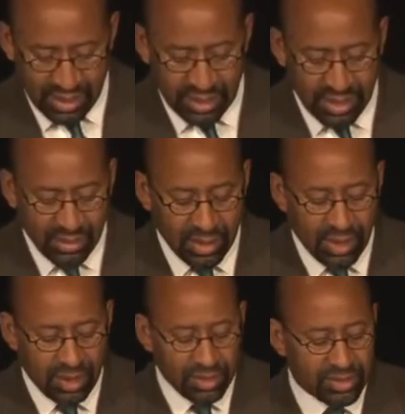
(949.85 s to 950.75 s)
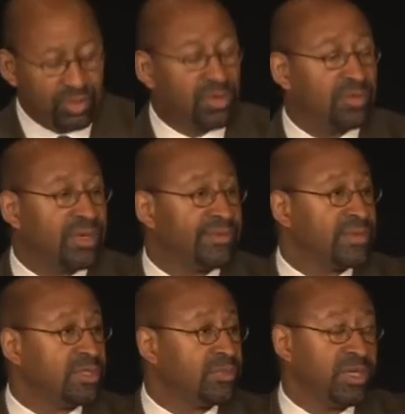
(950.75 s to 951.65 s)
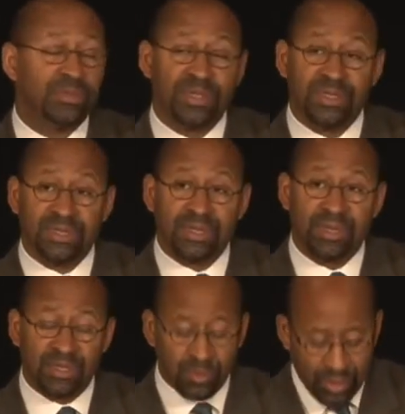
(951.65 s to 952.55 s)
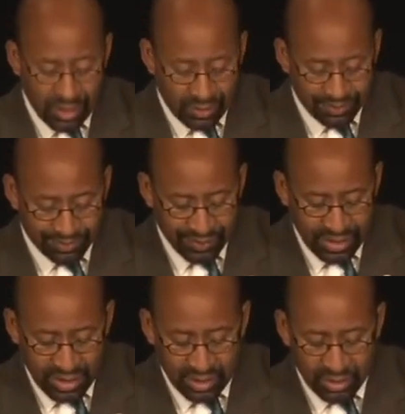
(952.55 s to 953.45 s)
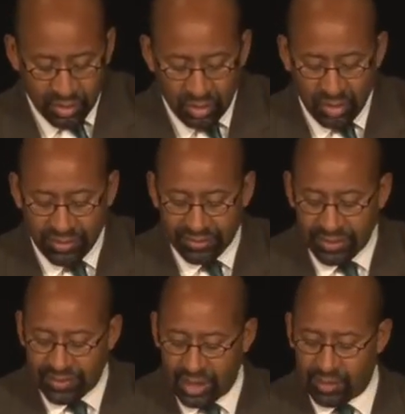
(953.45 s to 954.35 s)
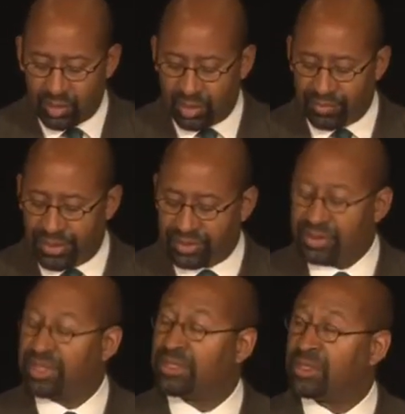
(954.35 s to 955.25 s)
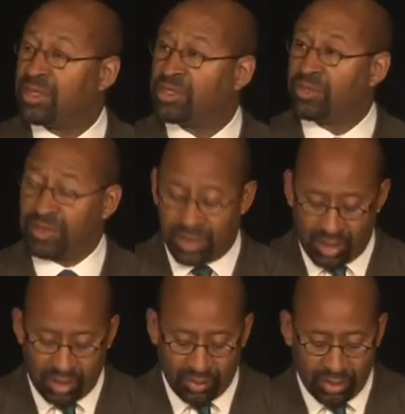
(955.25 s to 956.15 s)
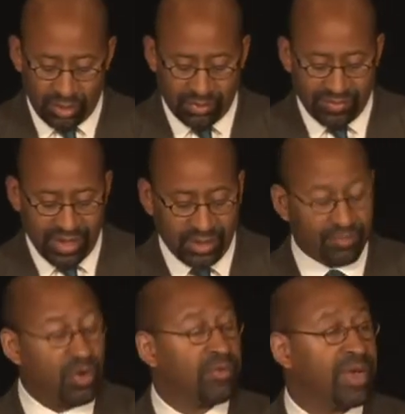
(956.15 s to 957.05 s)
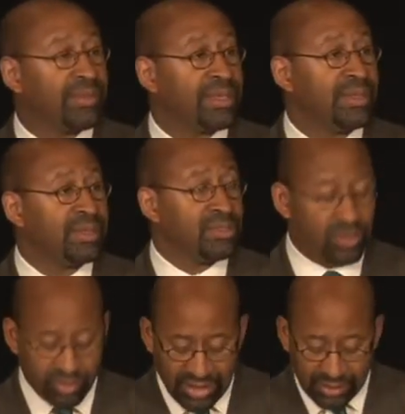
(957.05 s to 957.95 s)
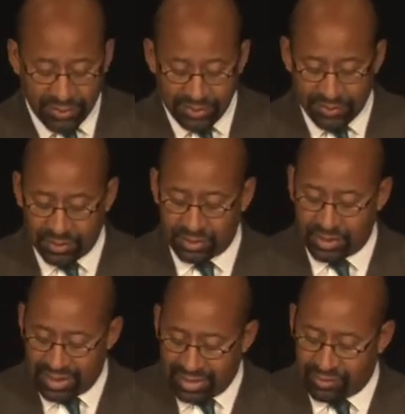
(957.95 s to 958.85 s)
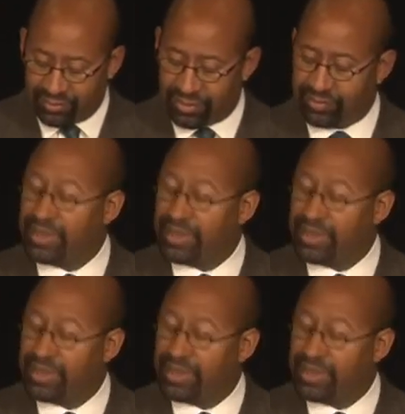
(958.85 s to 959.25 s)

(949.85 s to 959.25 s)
The area along the Schuylkill River is pretty busy as well. The Schuylkill River Development Corporation has also been hard at work providing programming to attract people to that river.